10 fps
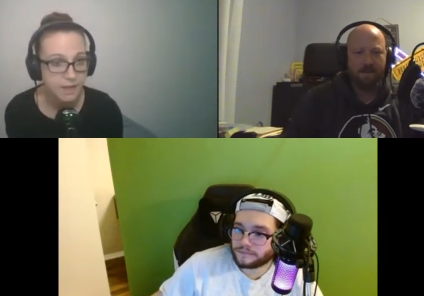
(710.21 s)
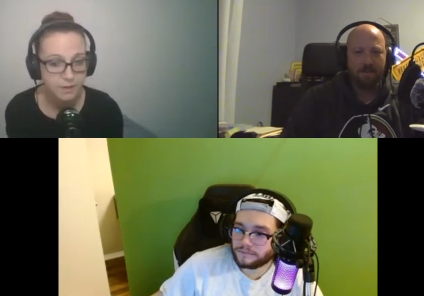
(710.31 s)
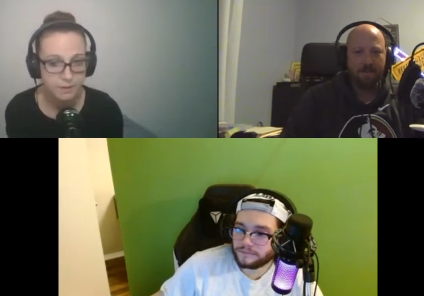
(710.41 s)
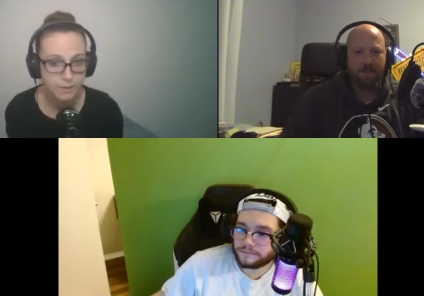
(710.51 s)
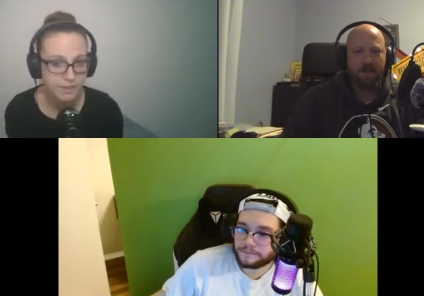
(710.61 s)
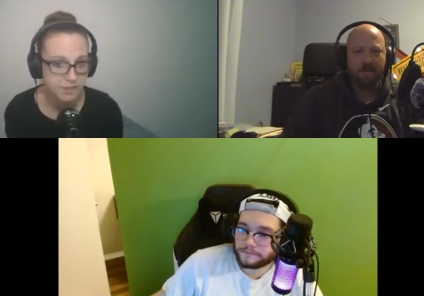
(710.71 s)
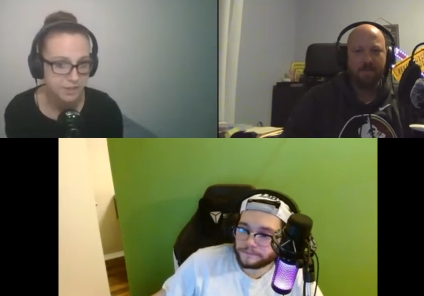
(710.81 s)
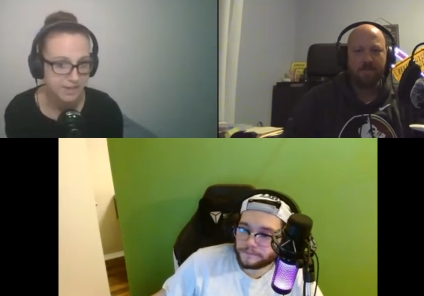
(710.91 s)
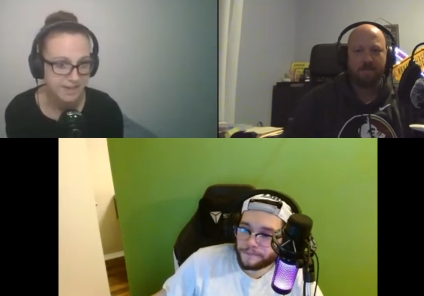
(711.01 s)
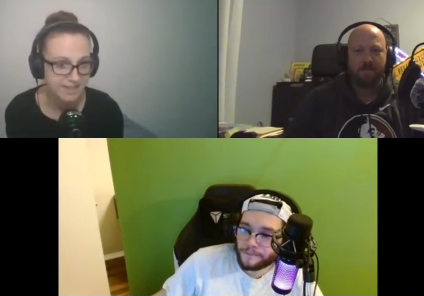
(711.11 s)
Speaker 1: and you go to wash
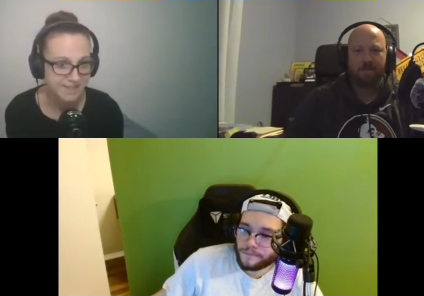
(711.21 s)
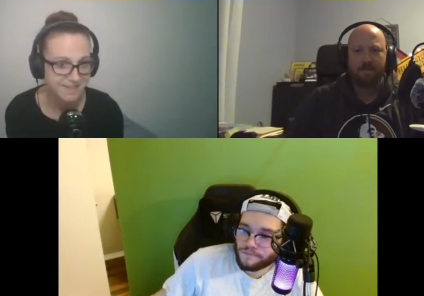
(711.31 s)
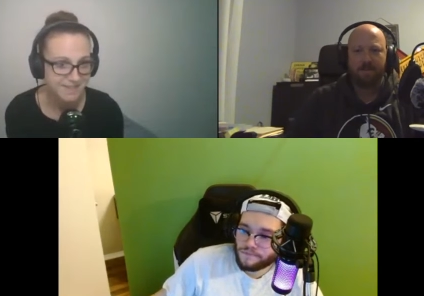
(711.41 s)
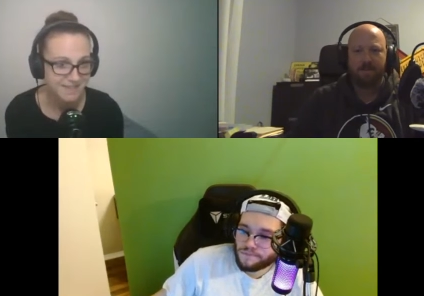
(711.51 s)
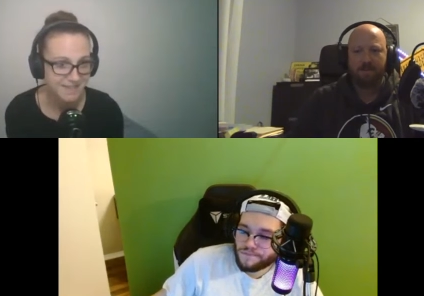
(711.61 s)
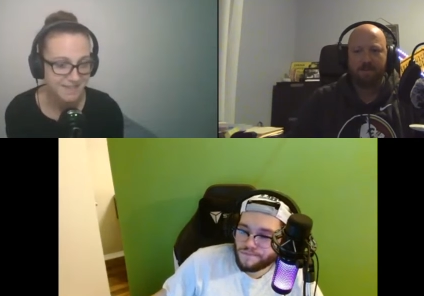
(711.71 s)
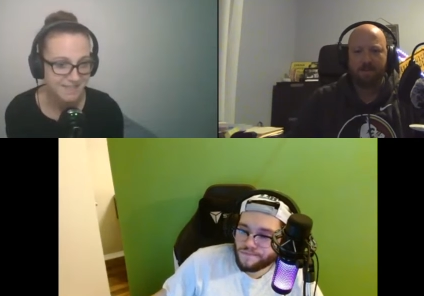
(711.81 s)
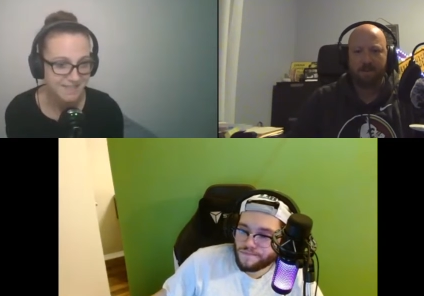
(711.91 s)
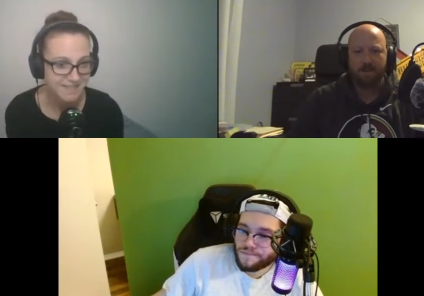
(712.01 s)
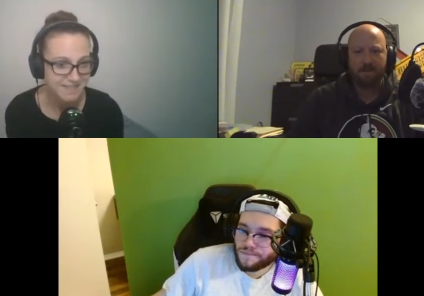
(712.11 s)
your hands and
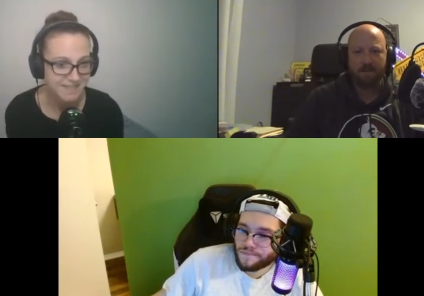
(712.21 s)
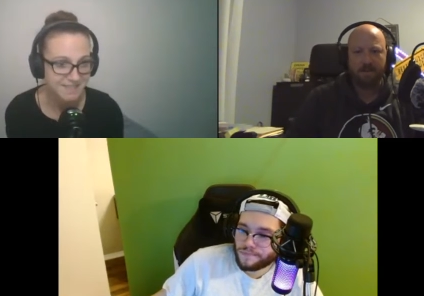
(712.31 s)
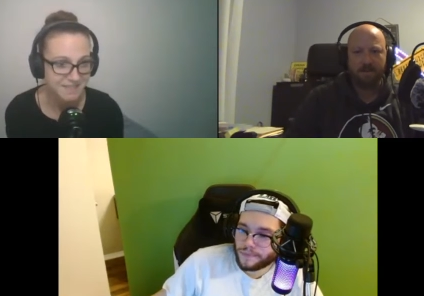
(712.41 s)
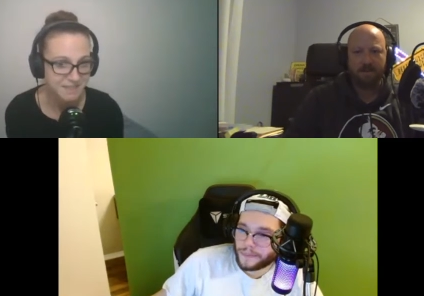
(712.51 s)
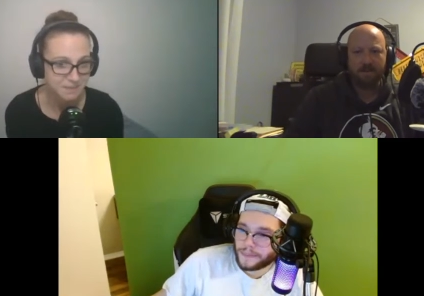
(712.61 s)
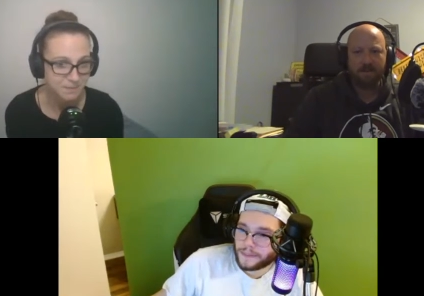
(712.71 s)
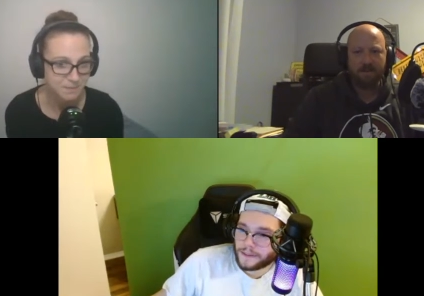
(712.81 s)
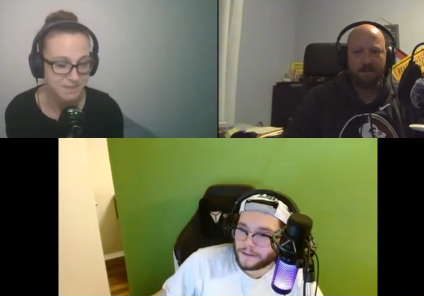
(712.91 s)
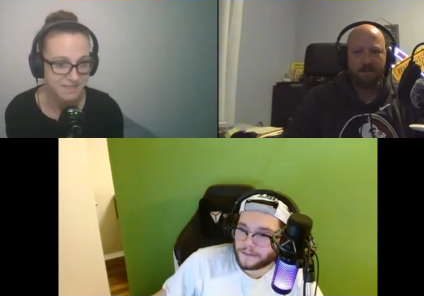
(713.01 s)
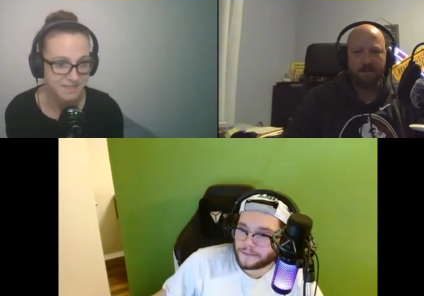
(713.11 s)
it's the sinks
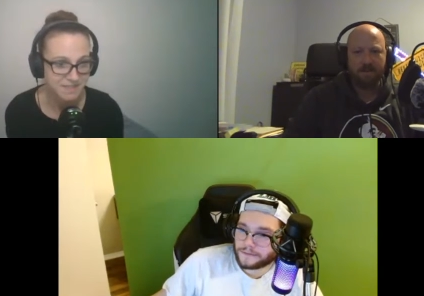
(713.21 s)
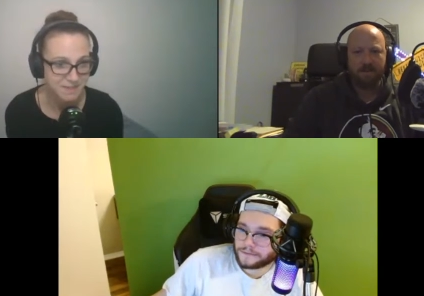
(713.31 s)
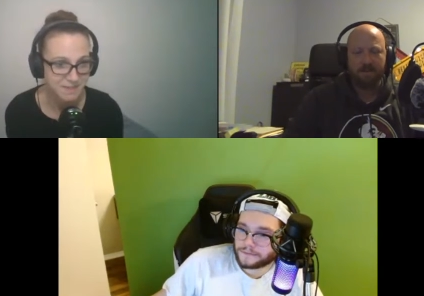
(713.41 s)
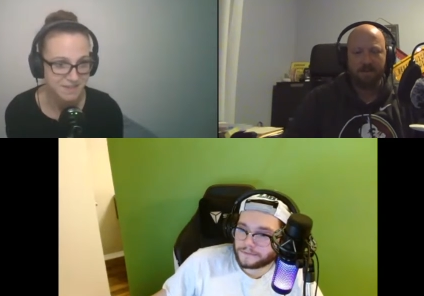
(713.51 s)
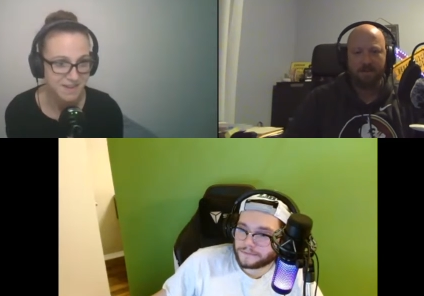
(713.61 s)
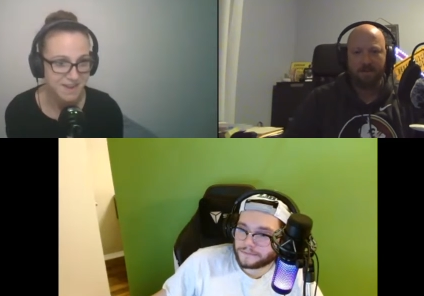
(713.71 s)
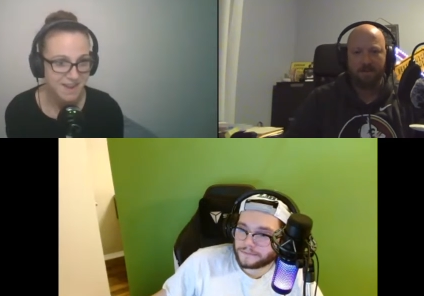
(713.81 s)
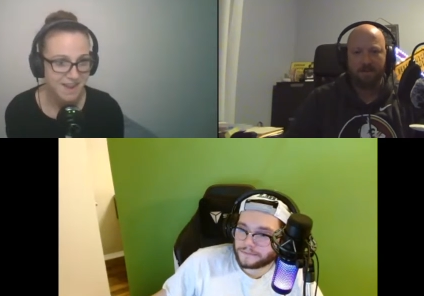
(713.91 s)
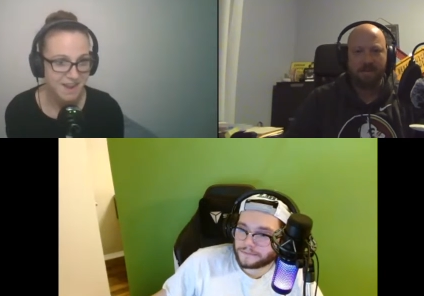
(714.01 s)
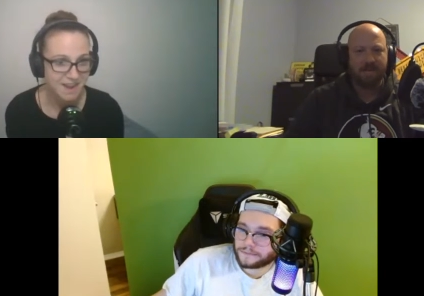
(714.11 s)
with a sensor
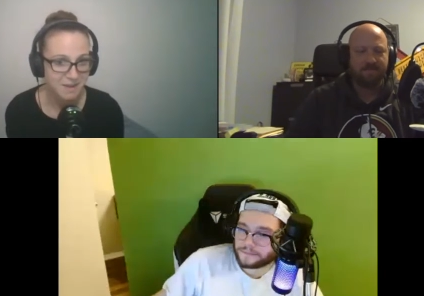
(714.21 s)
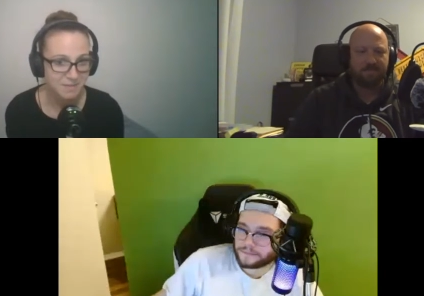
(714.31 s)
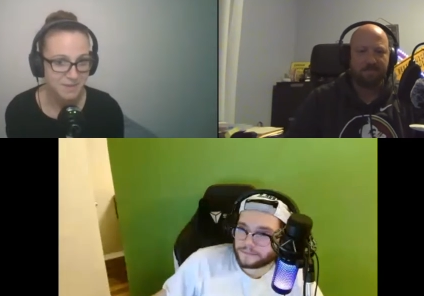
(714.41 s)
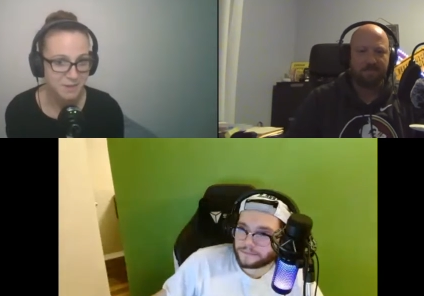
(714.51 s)
um, yes.